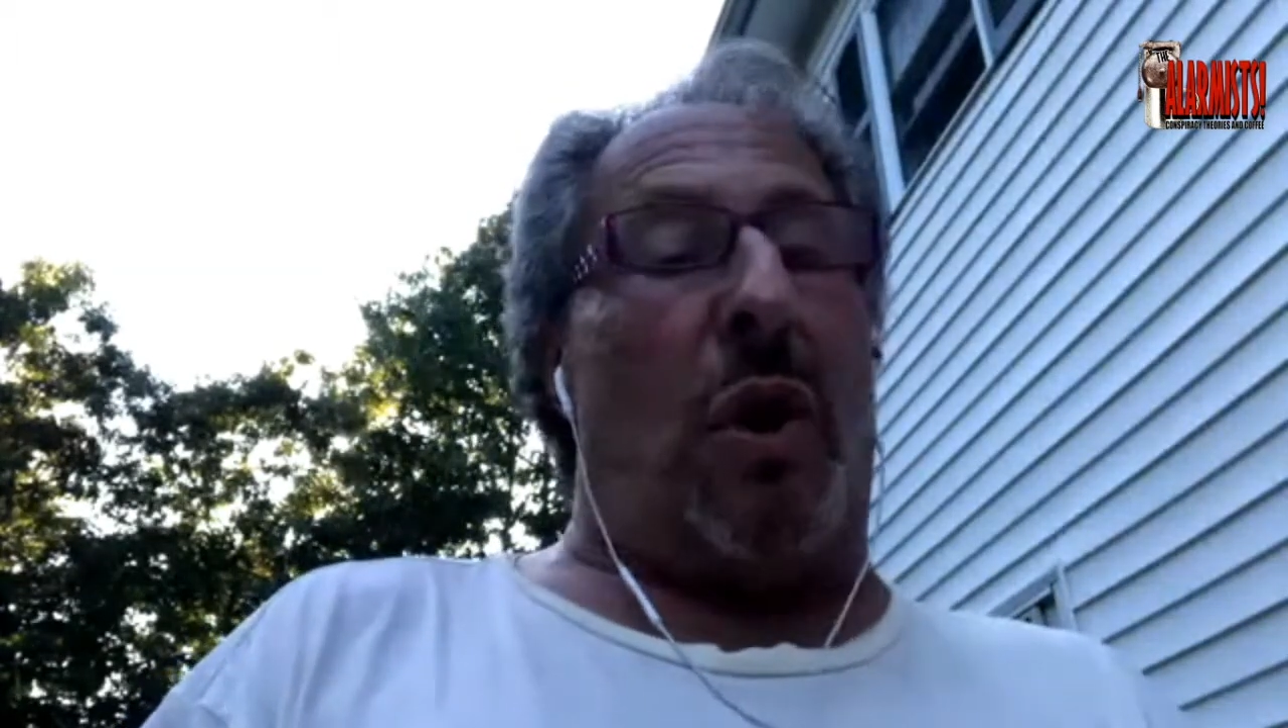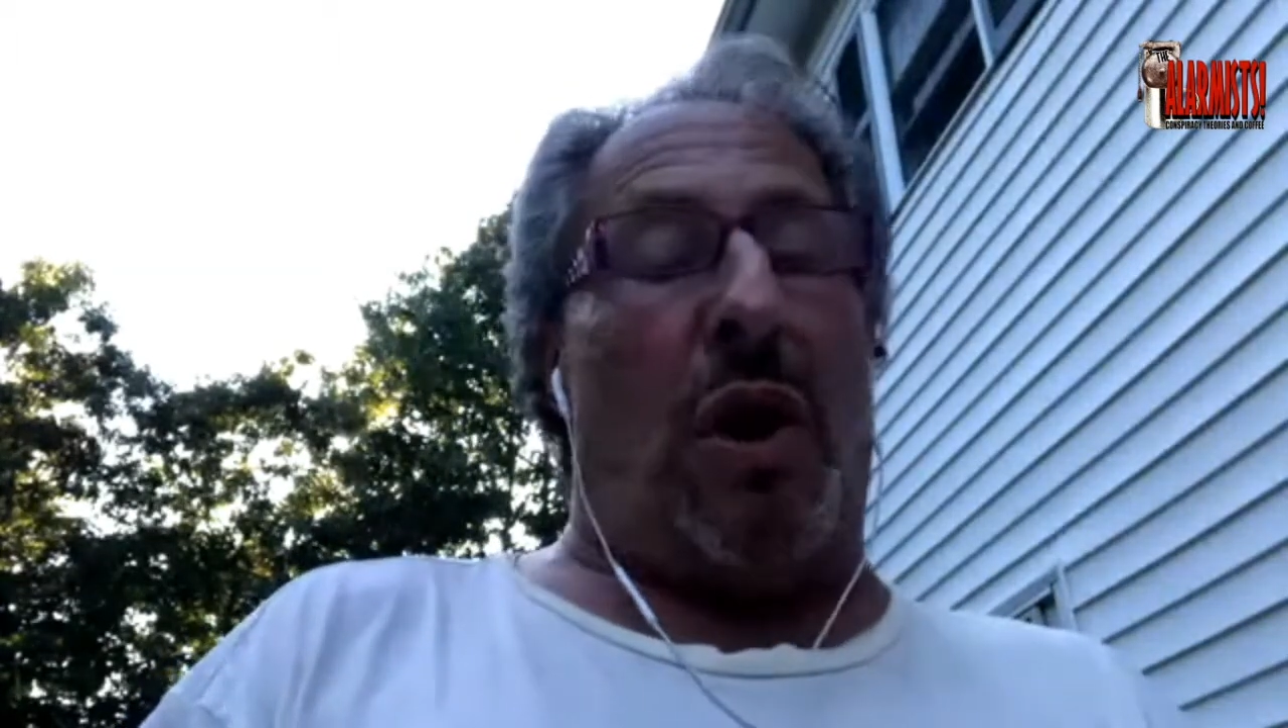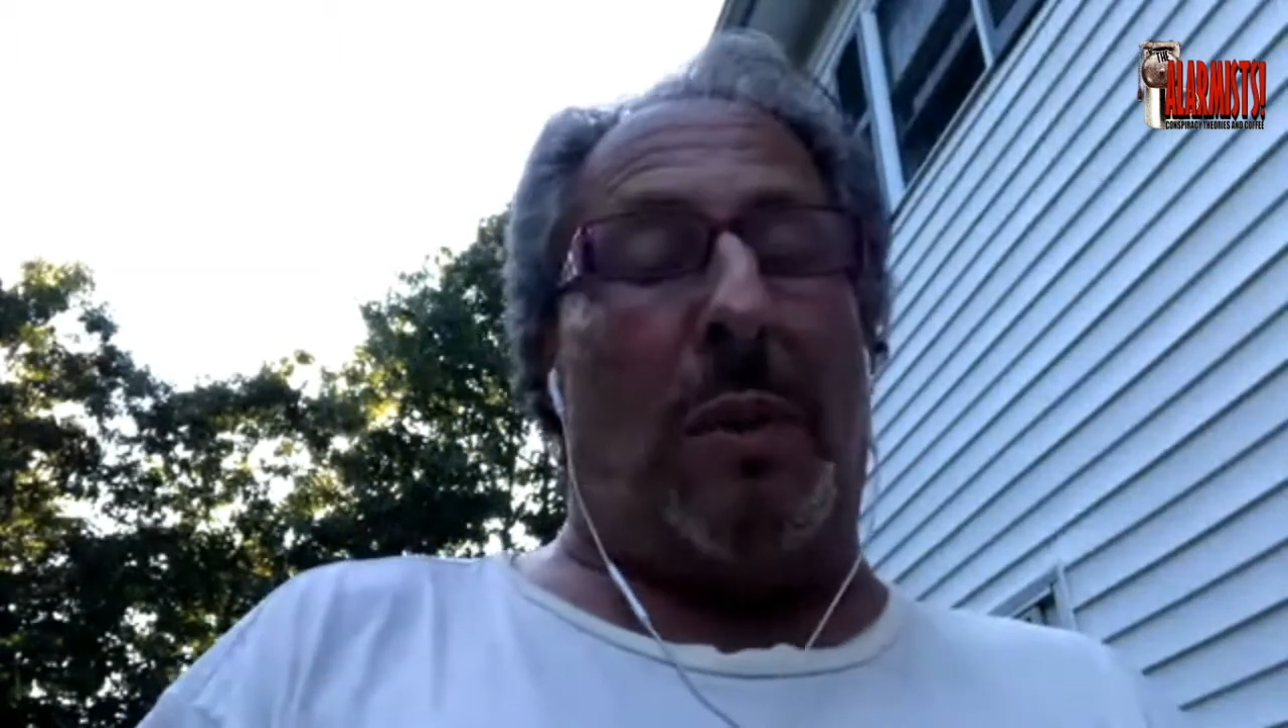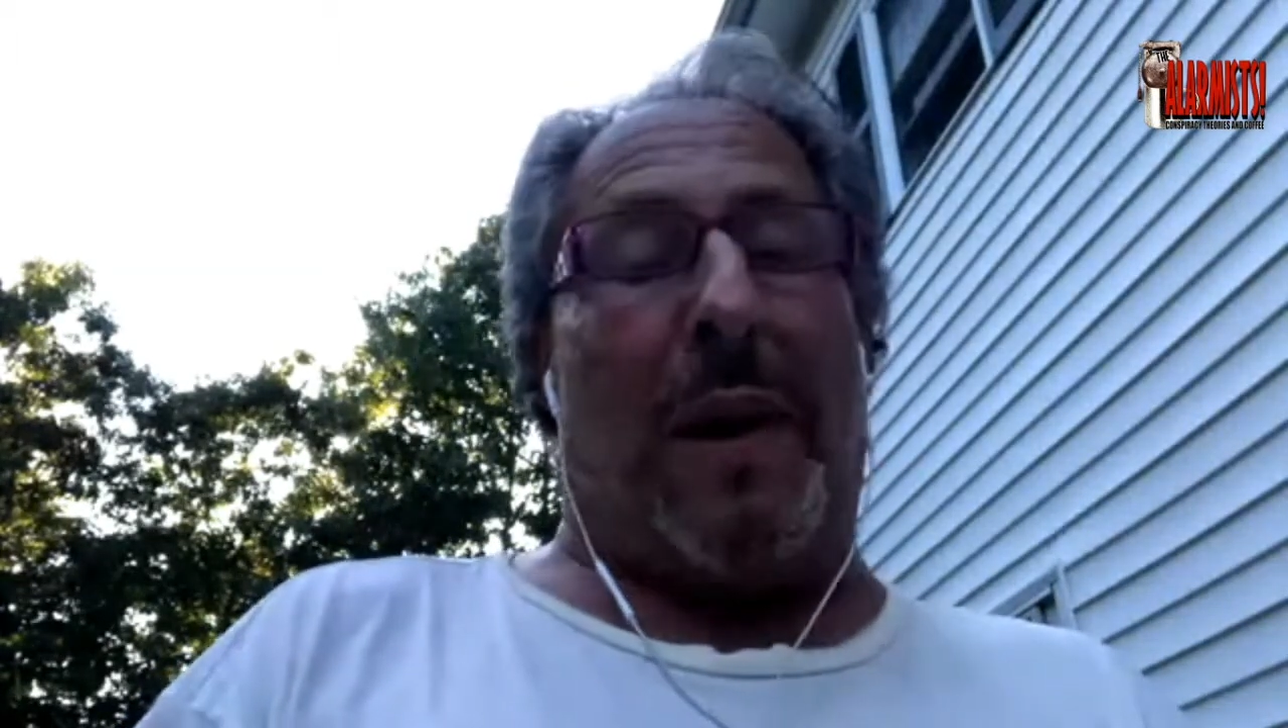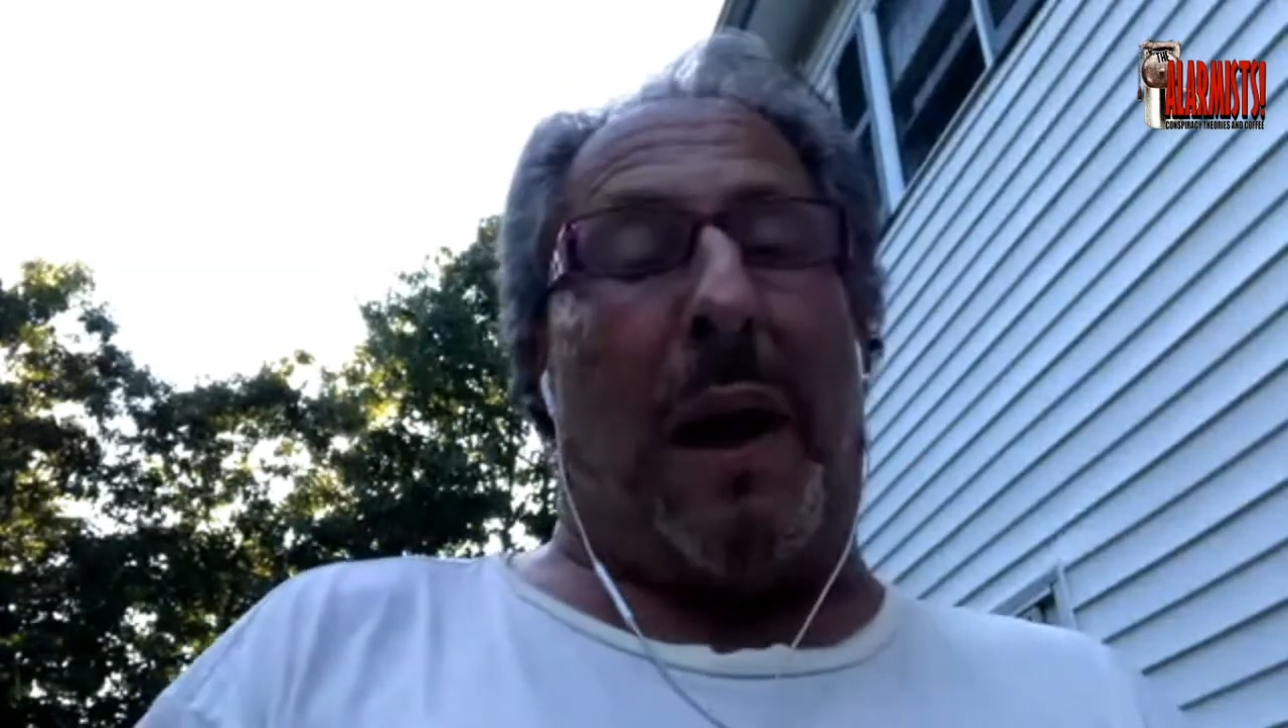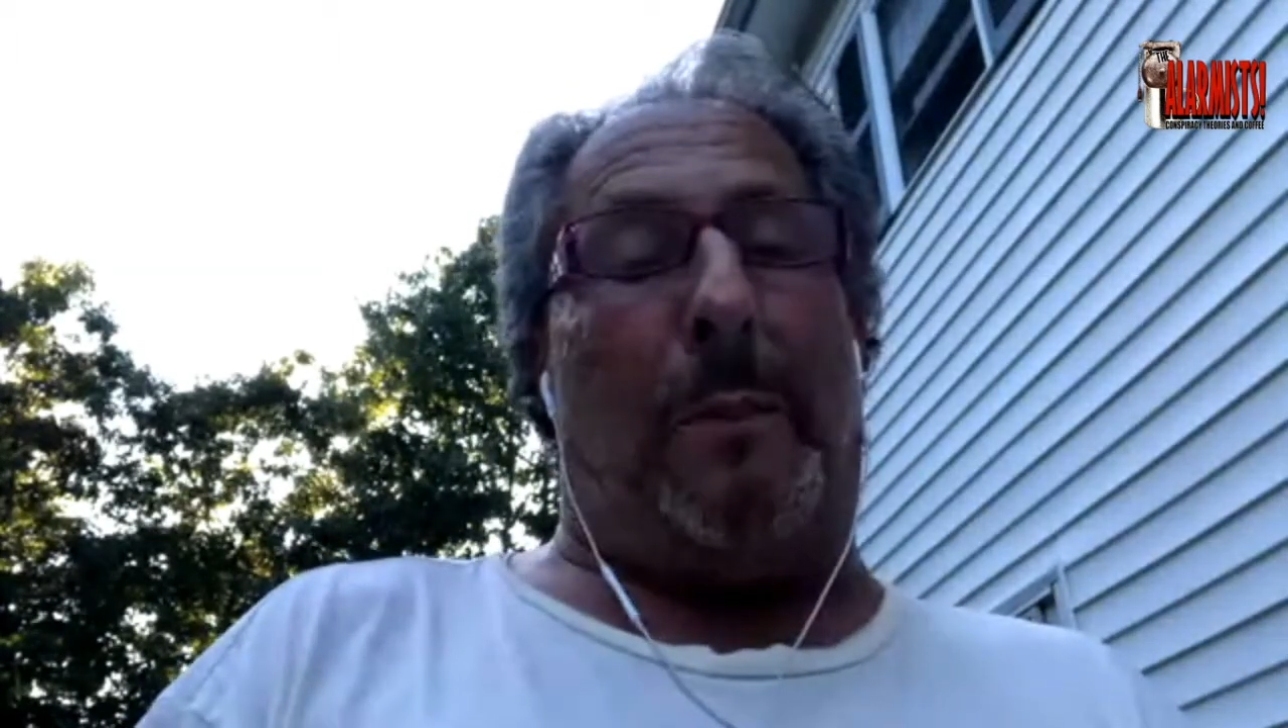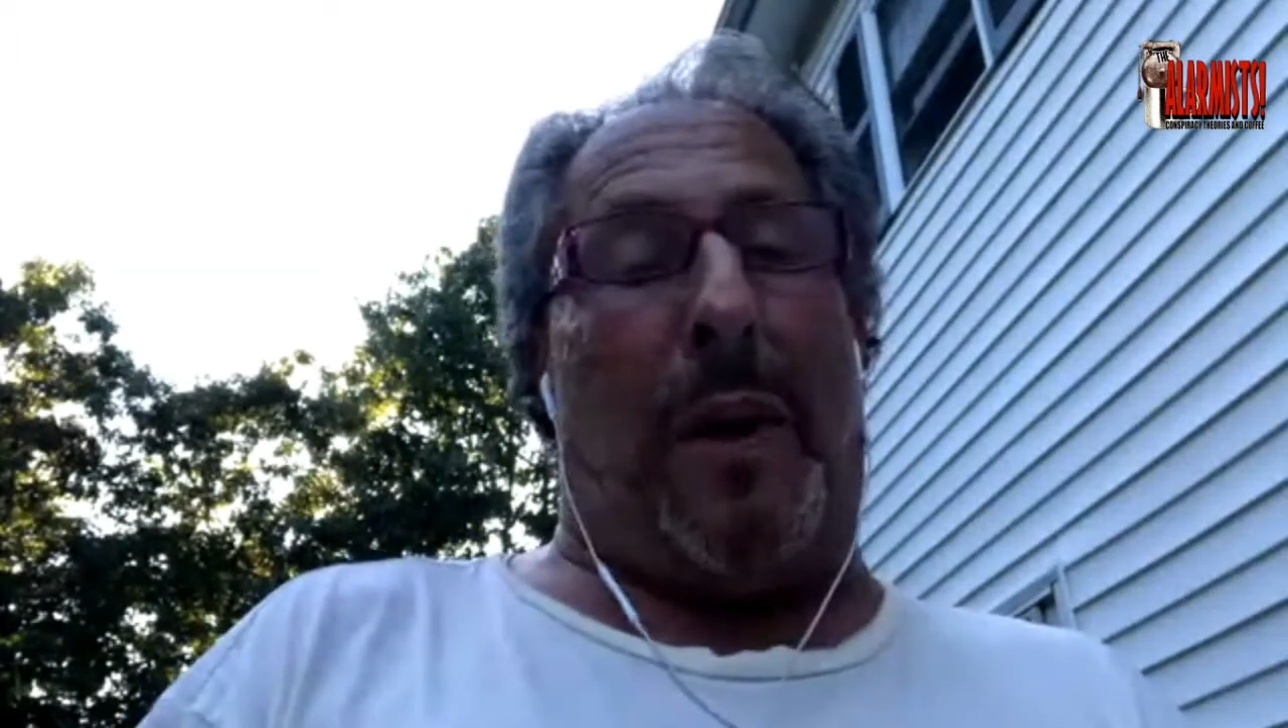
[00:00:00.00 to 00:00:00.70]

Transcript: all about